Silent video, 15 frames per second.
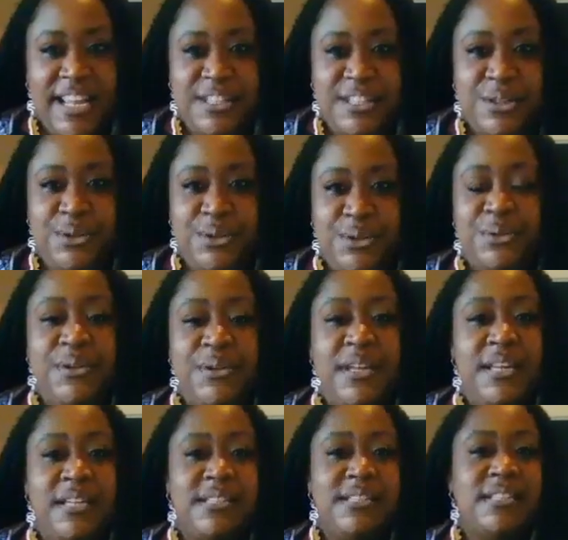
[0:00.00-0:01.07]
to
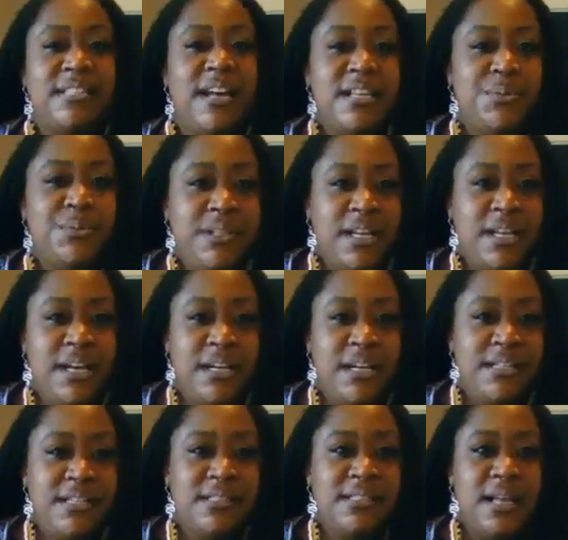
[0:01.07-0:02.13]
discuss with
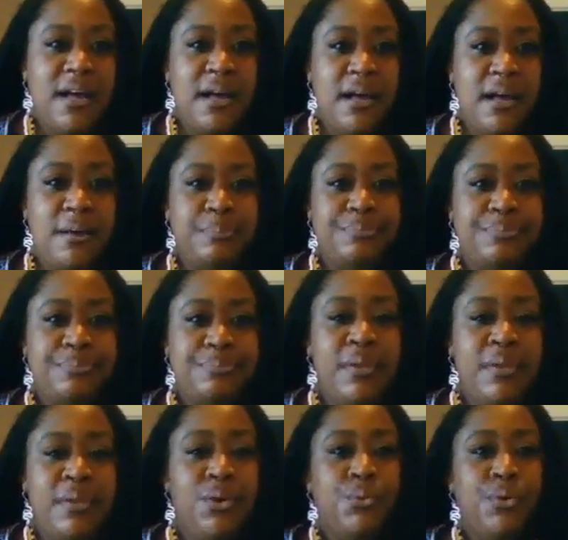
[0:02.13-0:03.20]
us
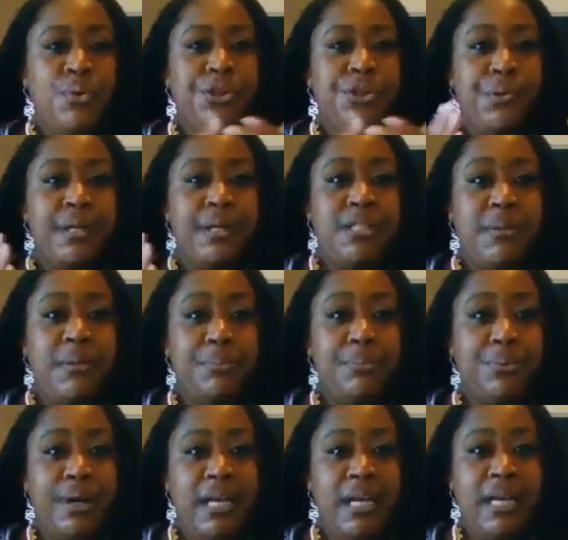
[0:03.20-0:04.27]
what you're going to be
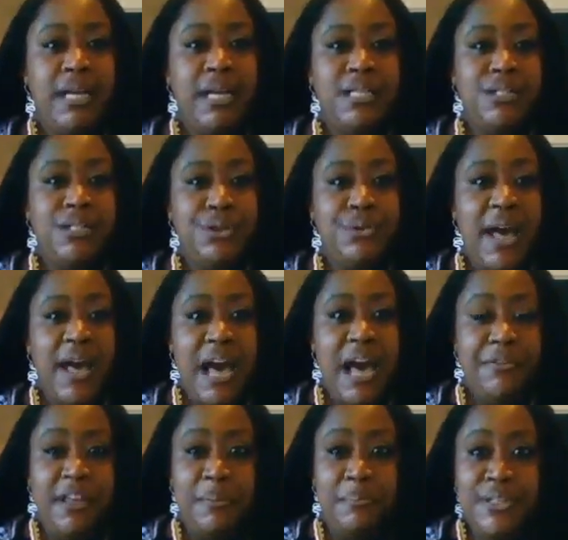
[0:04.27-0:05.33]
bringing into
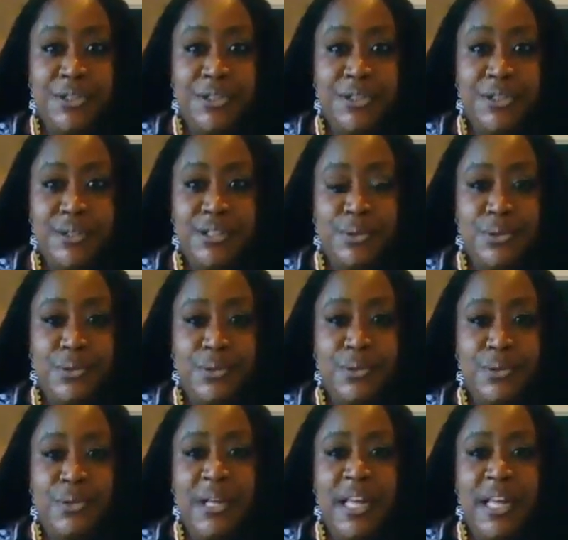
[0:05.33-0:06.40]
Afrikan Mystery
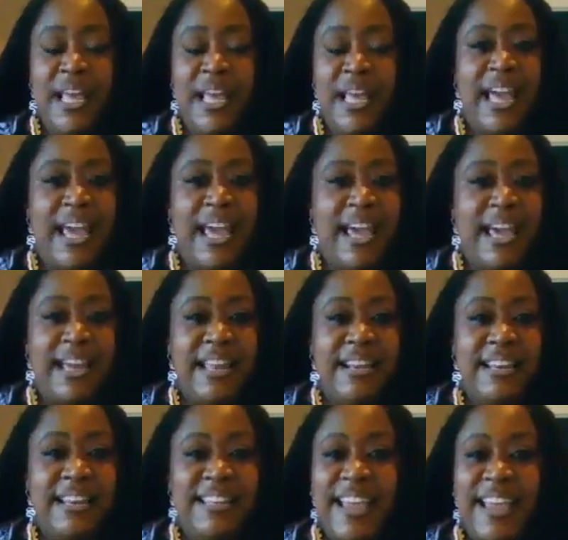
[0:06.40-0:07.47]
School.
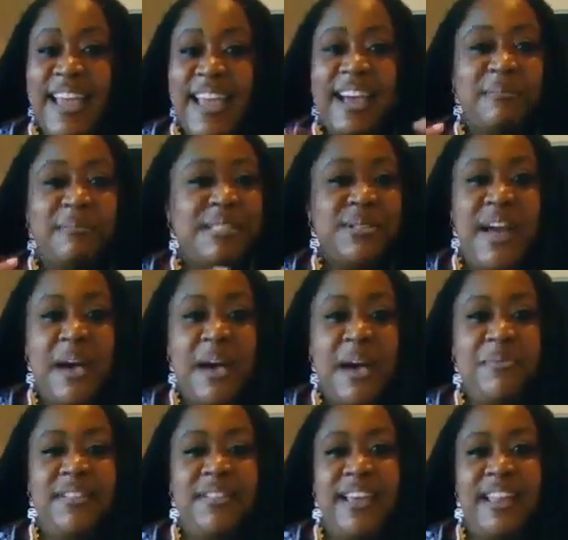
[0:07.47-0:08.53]
And yeah, I'm just so
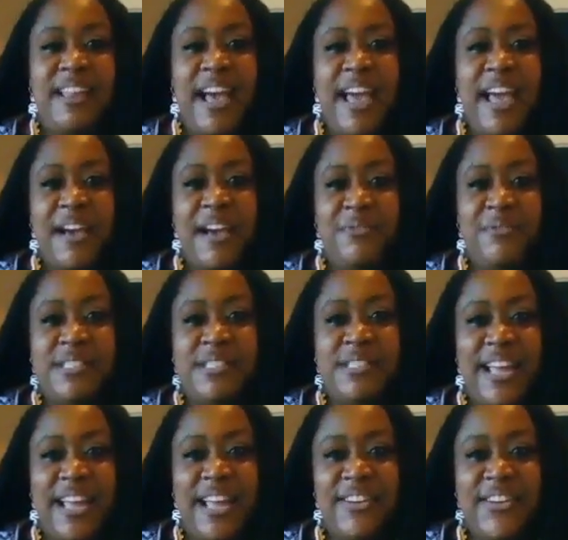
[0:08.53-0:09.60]
happy that I have you
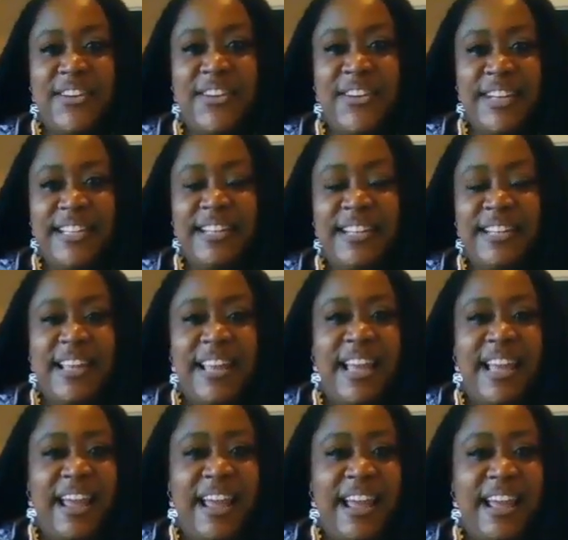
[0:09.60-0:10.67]
signed on.
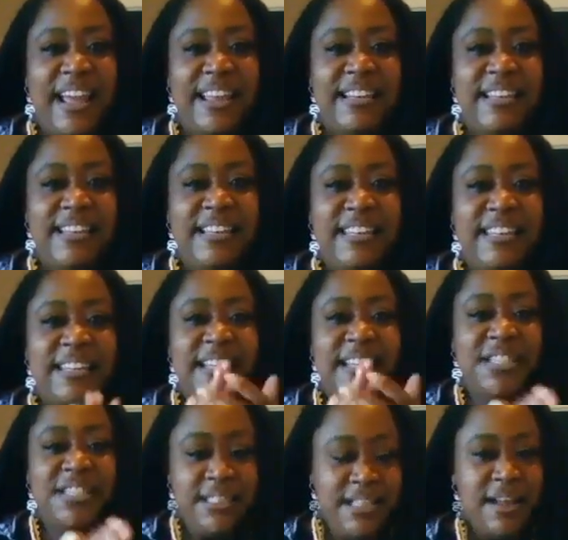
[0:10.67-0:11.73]
And let's
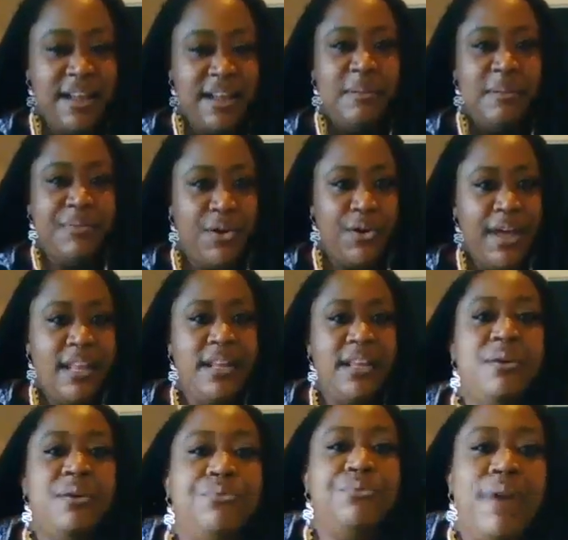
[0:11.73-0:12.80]
just go ahead and
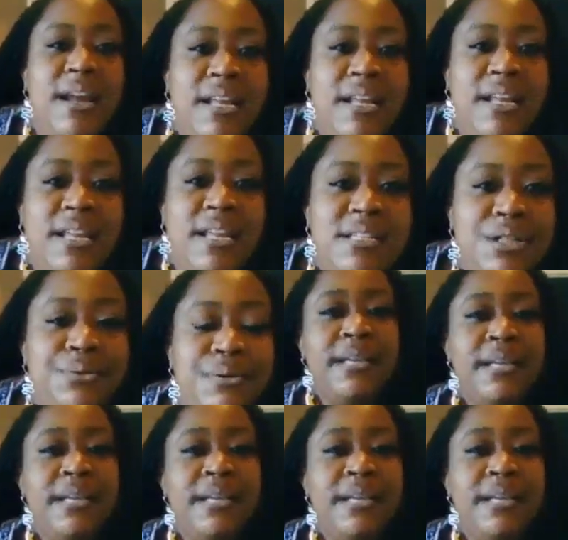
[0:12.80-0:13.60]
get right into it.